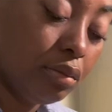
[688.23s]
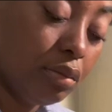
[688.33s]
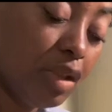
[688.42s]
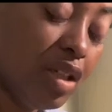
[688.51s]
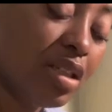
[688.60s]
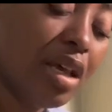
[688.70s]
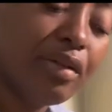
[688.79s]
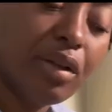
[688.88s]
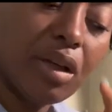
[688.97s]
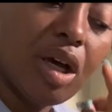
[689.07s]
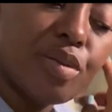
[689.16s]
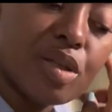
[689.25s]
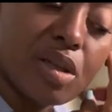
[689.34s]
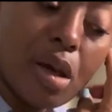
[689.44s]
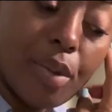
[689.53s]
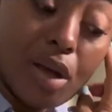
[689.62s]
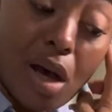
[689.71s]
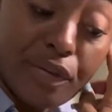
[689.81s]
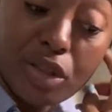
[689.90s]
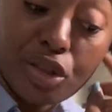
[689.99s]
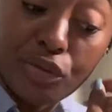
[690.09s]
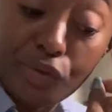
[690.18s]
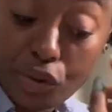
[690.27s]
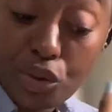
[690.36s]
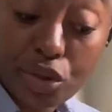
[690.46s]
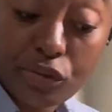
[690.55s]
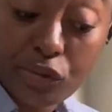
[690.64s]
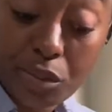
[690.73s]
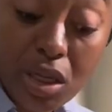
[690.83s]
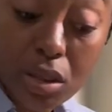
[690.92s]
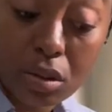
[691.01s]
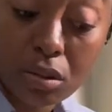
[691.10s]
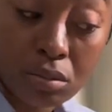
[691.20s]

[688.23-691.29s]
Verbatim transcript: the 7 of cups is coming off as confusion for me.